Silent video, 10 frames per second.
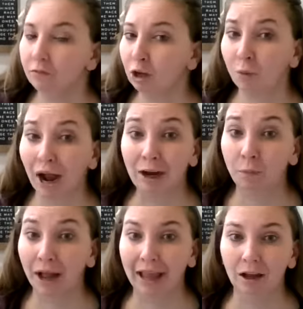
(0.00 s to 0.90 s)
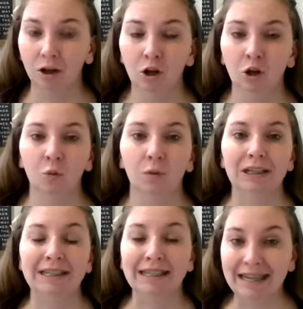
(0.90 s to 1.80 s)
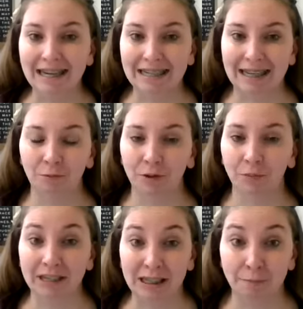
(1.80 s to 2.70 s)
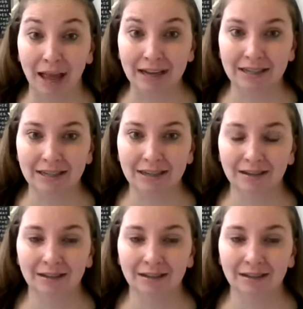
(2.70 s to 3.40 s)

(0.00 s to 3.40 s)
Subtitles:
right away with dignity, with respect,